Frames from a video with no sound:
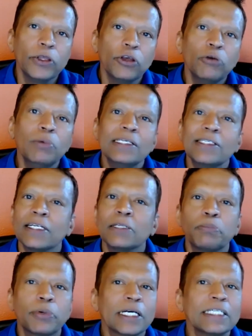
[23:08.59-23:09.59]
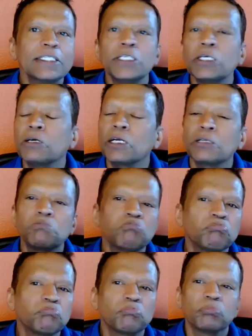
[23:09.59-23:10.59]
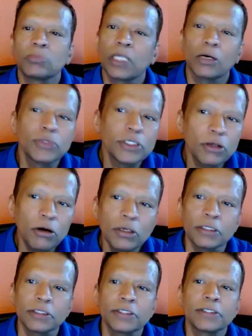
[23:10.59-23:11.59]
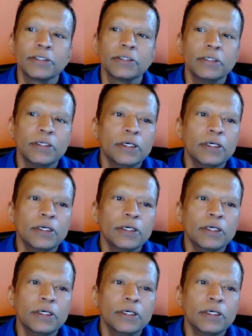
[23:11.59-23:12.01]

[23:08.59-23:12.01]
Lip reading: you may set the pricing at $1,000.